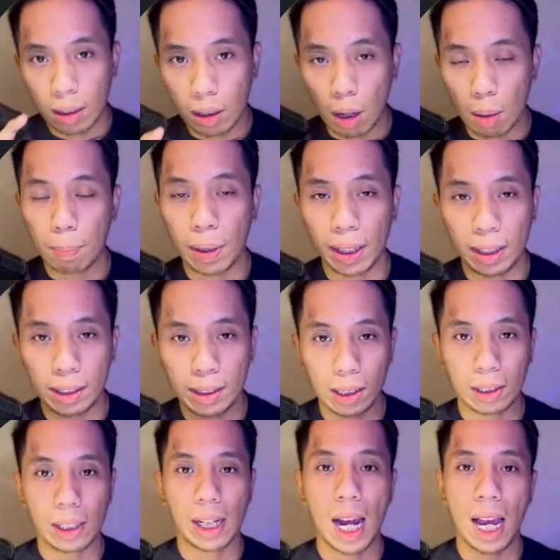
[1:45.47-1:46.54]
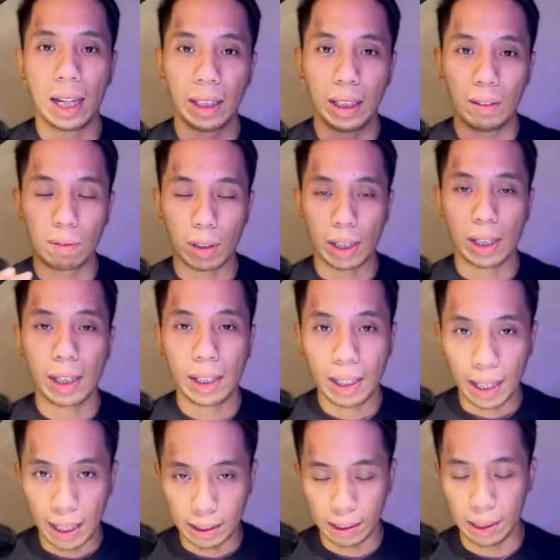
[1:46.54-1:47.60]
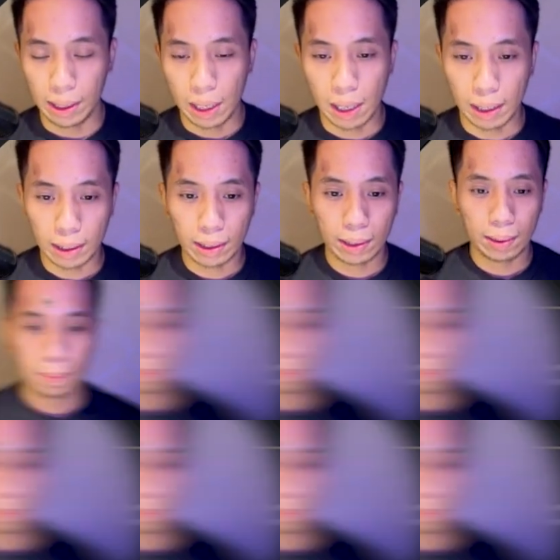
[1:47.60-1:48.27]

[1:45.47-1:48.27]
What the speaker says: companies that are hiring for SDRs.